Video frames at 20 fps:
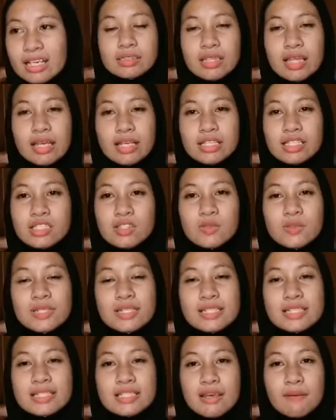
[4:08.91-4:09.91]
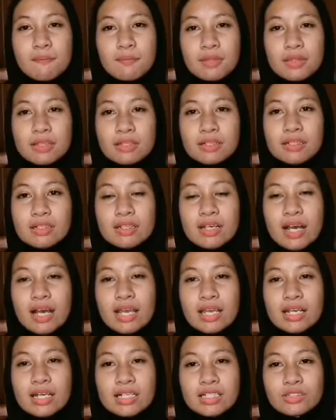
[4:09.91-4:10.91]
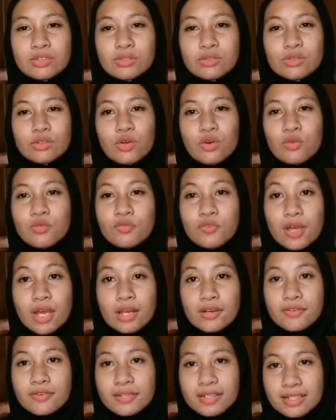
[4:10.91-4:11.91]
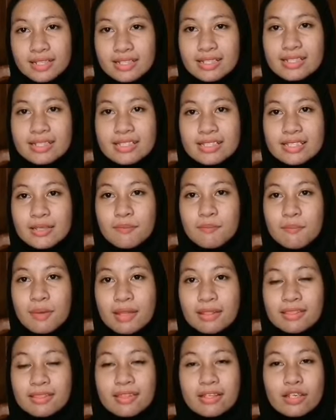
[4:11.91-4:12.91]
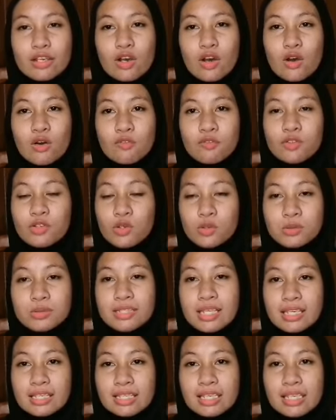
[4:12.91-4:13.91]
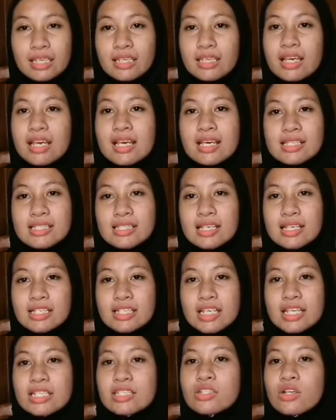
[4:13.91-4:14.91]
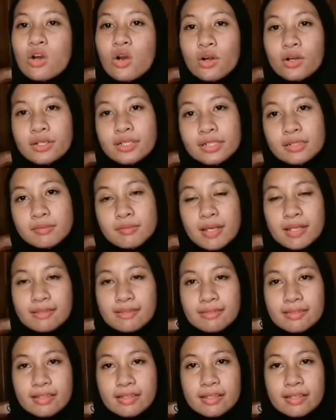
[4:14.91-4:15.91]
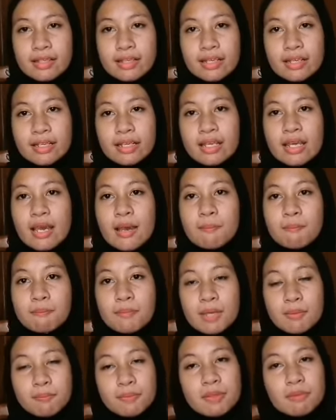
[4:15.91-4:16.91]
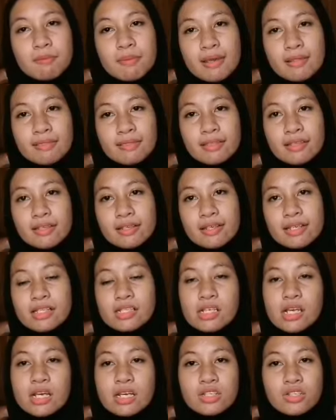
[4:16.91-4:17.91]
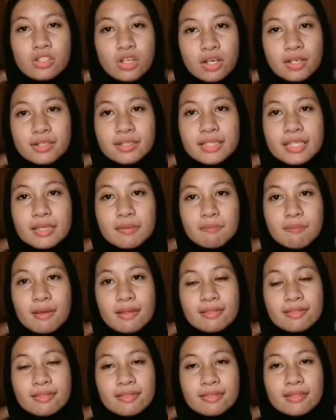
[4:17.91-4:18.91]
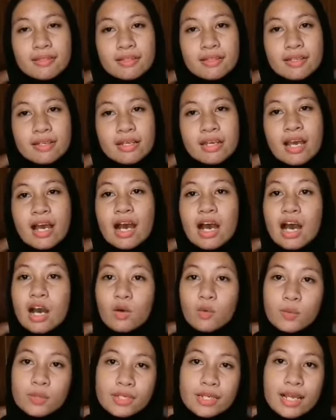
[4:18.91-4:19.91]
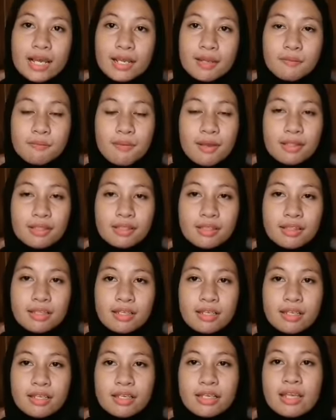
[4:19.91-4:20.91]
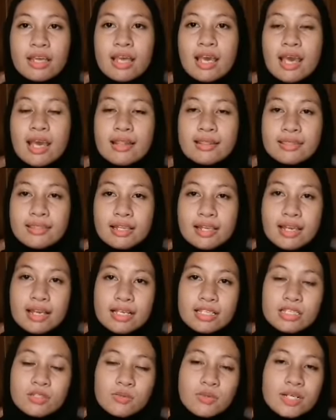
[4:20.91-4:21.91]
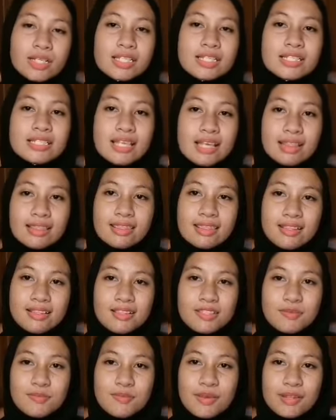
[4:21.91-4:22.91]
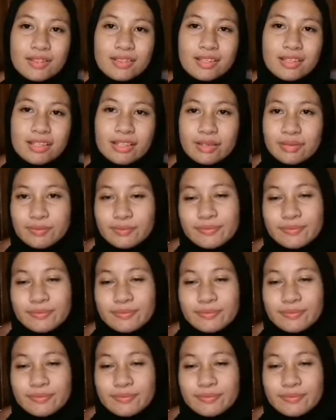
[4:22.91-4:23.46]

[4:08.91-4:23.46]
Thanks to this chapter, I got to know various methods of note-taking, such as Cornell method, mapping method, charting method, outline method, and the last one, sentence method.